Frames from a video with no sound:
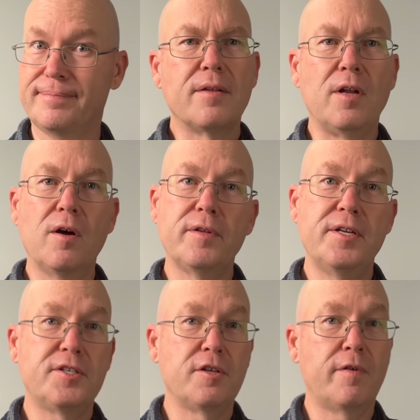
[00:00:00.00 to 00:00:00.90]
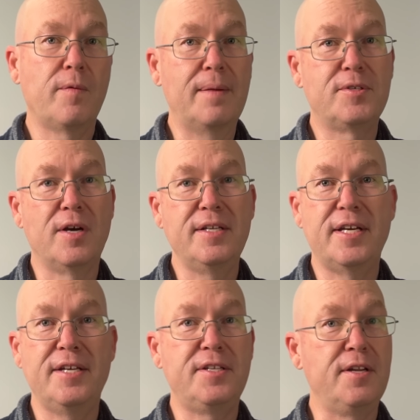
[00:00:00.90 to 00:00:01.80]
The Lochlea Distillery website
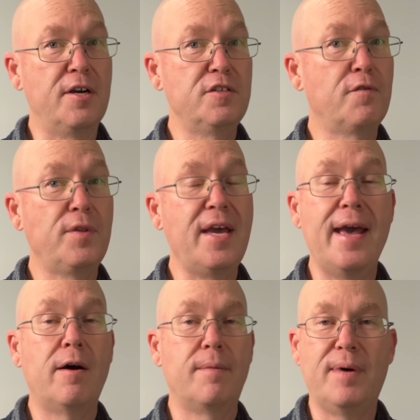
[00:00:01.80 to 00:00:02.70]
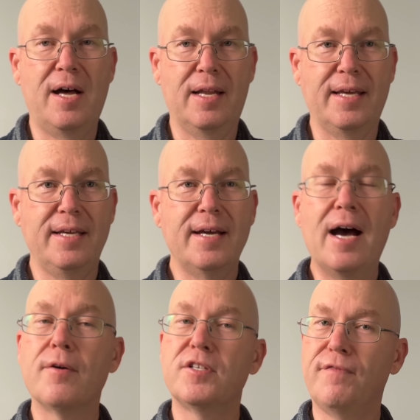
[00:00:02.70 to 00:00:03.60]
tasting notes for the Our Barley
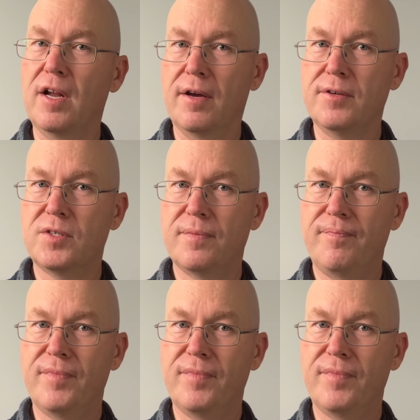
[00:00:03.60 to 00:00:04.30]
are as follows.